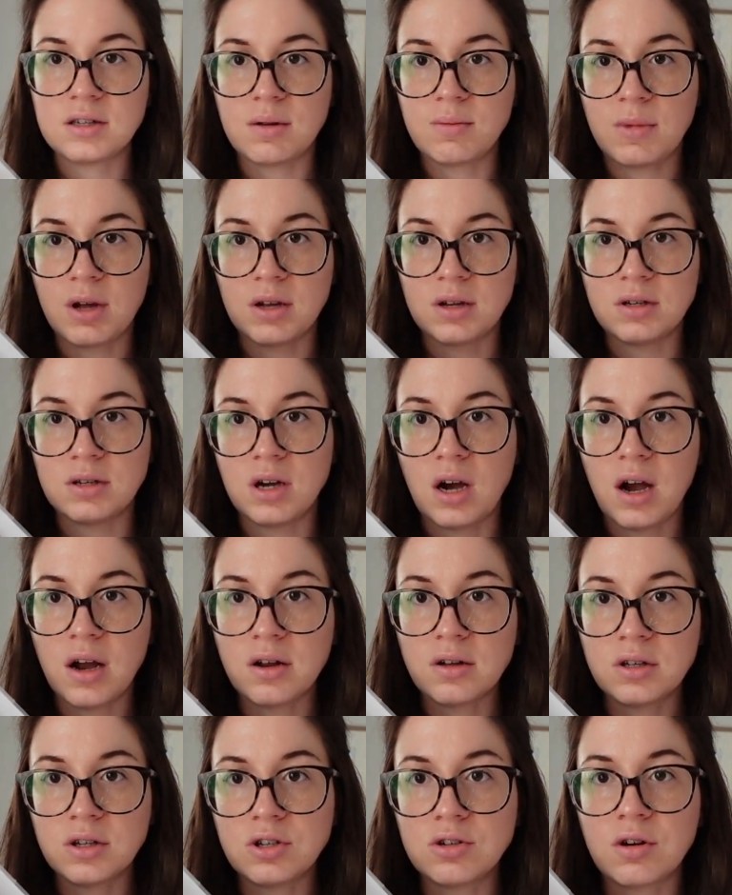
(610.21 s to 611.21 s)
I'm not
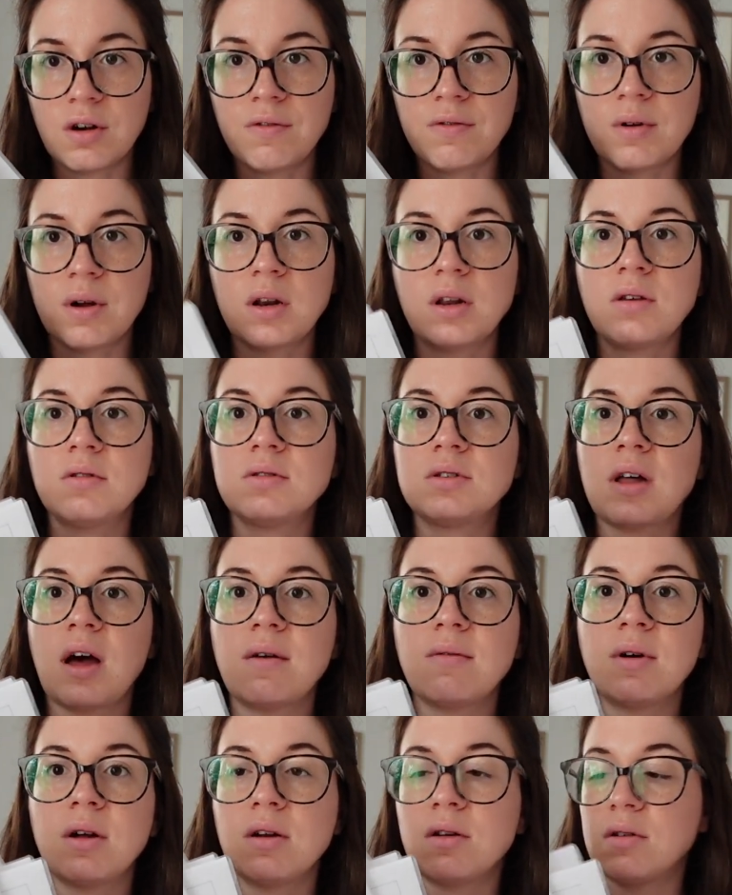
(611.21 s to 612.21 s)
entirely sure if we're going to use that
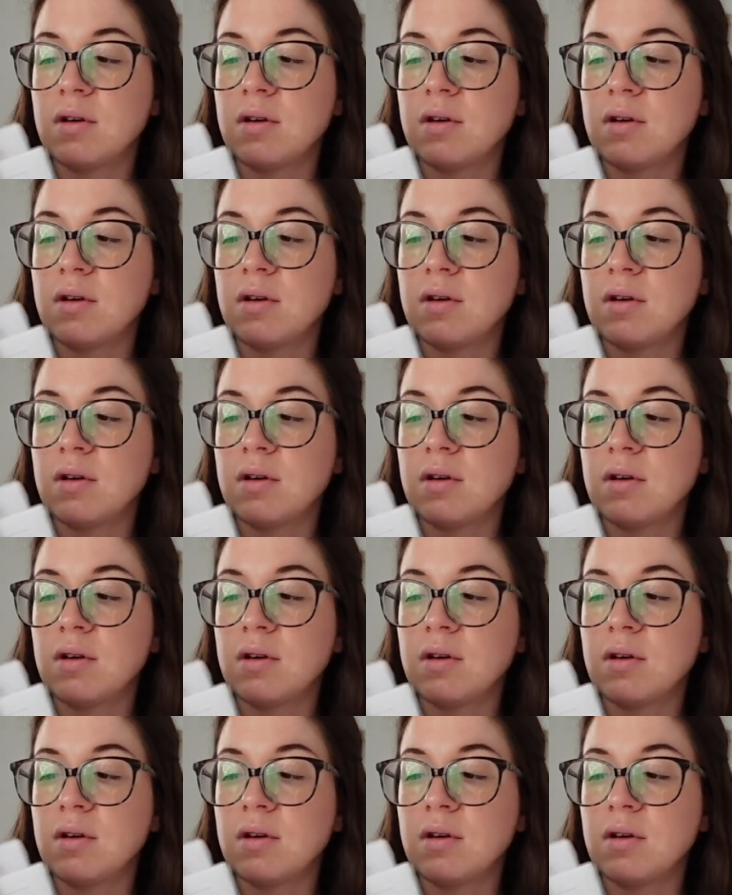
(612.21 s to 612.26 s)
one,